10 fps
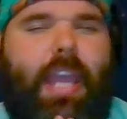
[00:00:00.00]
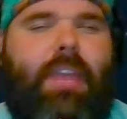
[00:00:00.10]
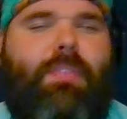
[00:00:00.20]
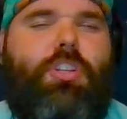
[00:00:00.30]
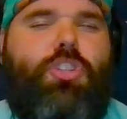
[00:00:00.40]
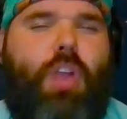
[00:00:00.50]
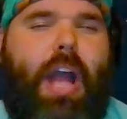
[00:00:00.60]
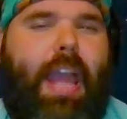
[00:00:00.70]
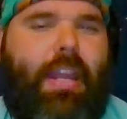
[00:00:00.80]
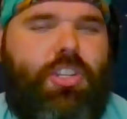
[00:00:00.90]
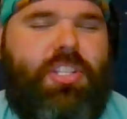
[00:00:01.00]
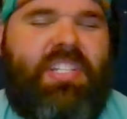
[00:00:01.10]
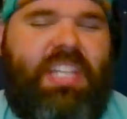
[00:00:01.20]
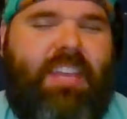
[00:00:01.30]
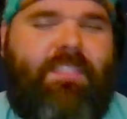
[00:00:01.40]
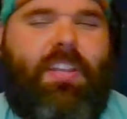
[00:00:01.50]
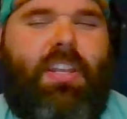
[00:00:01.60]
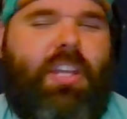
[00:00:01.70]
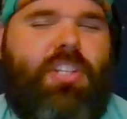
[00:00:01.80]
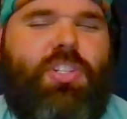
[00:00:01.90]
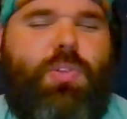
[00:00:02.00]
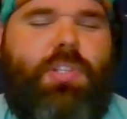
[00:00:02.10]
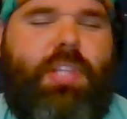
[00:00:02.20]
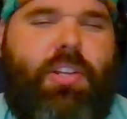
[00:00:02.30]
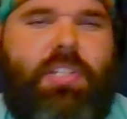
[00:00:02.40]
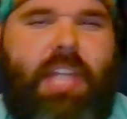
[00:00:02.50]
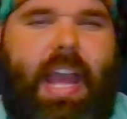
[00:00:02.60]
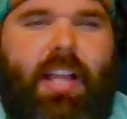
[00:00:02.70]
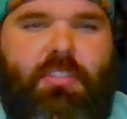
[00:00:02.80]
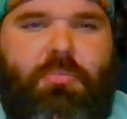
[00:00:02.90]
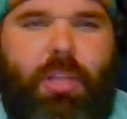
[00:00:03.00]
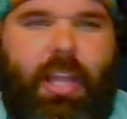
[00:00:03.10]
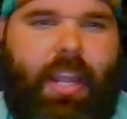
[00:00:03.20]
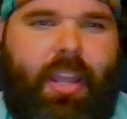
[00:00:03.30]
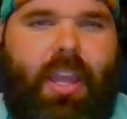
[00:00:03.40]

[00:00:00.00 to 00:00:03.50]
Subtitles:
give it a try and just see if it suits their style of play.